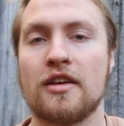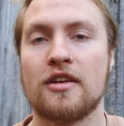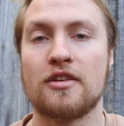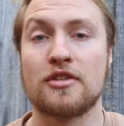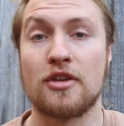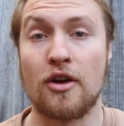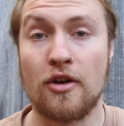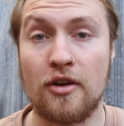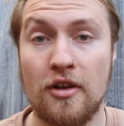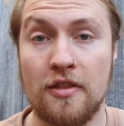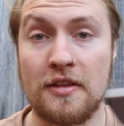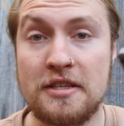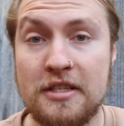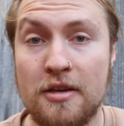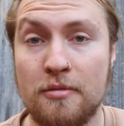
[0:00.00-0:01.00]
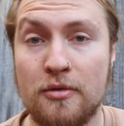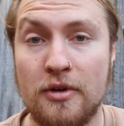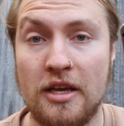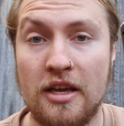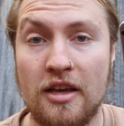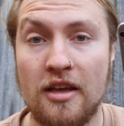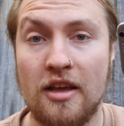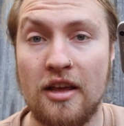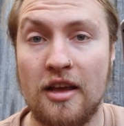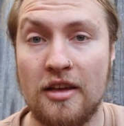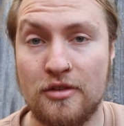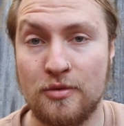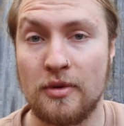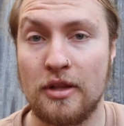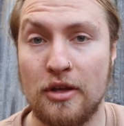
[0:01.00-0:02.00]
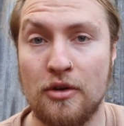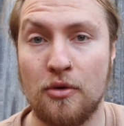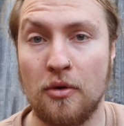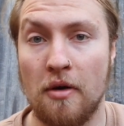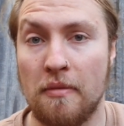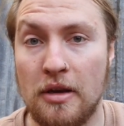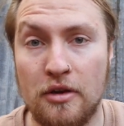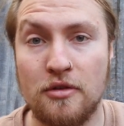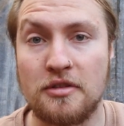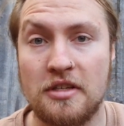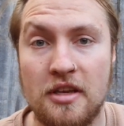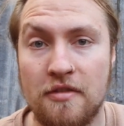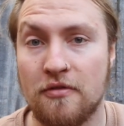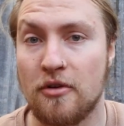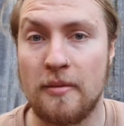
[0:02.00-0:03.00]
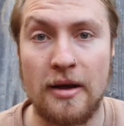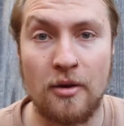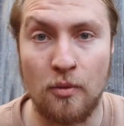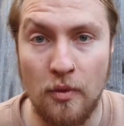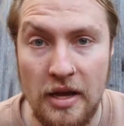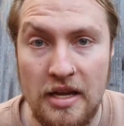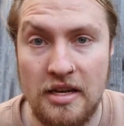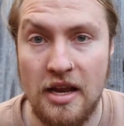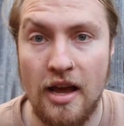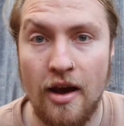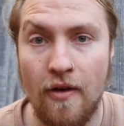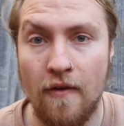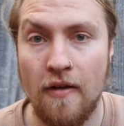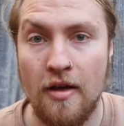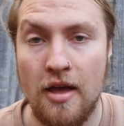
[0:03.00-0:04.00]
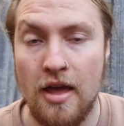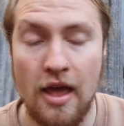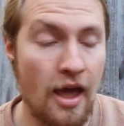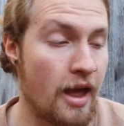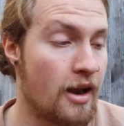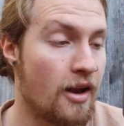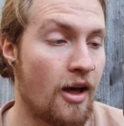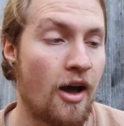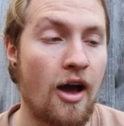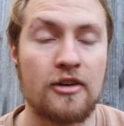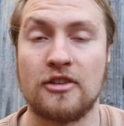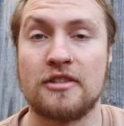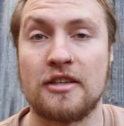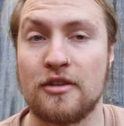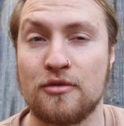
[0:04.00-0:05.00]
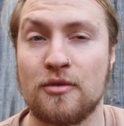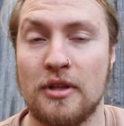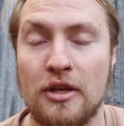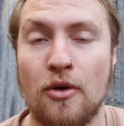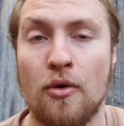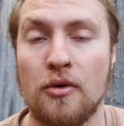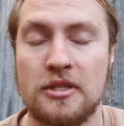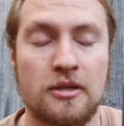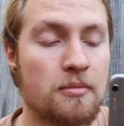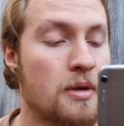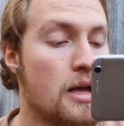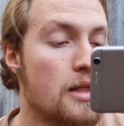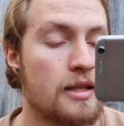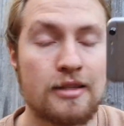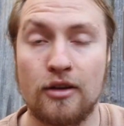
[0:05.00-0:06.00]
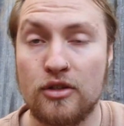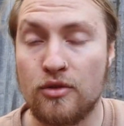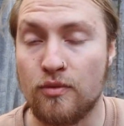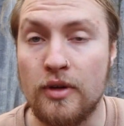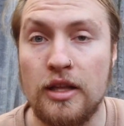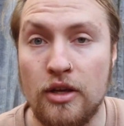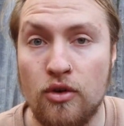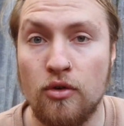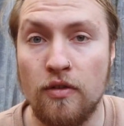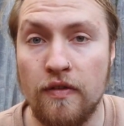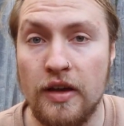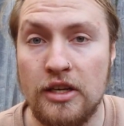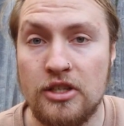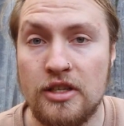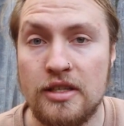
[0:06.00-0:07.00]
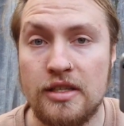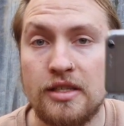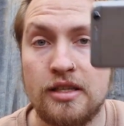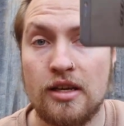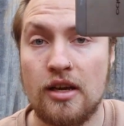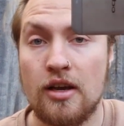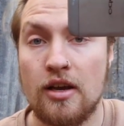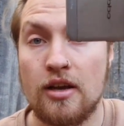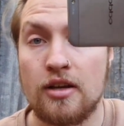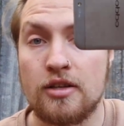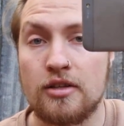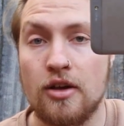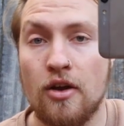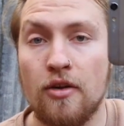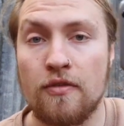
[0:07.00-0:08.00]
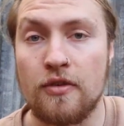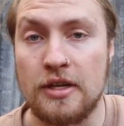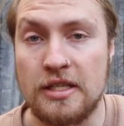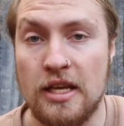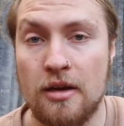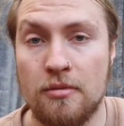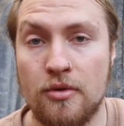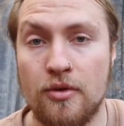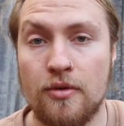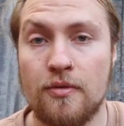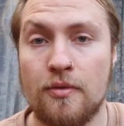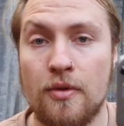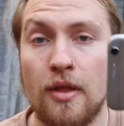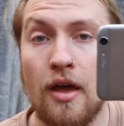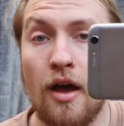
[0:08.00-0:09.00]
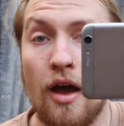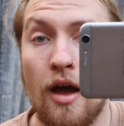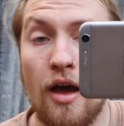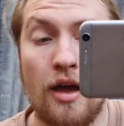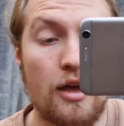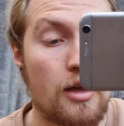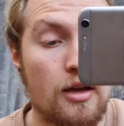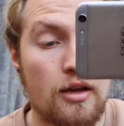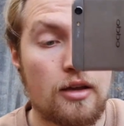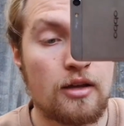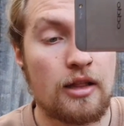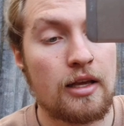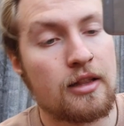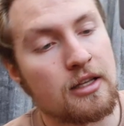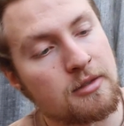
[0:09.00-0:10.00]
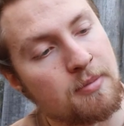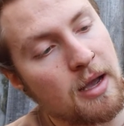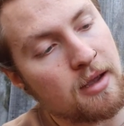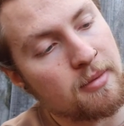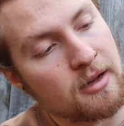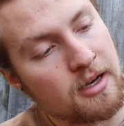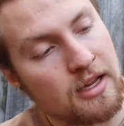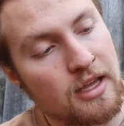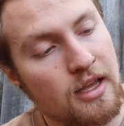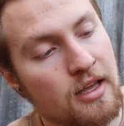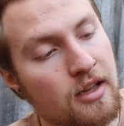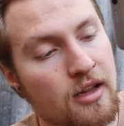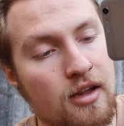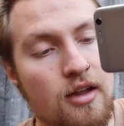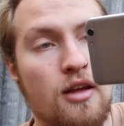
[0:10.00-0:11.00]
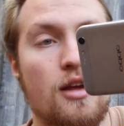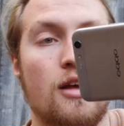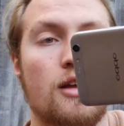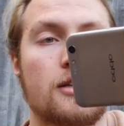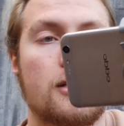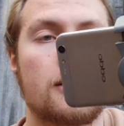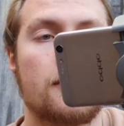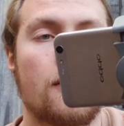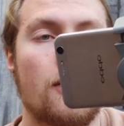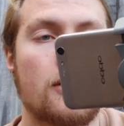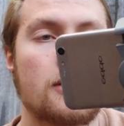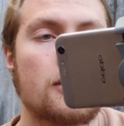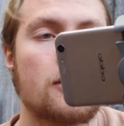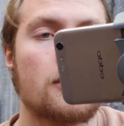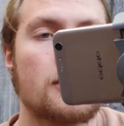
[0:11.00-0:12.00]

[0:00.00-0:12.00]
So this gimbal here is really cool. I've been using it for about a week now and I just think it's really awesome. There's lots of really cool features. So for example, I click this back button here to focus it on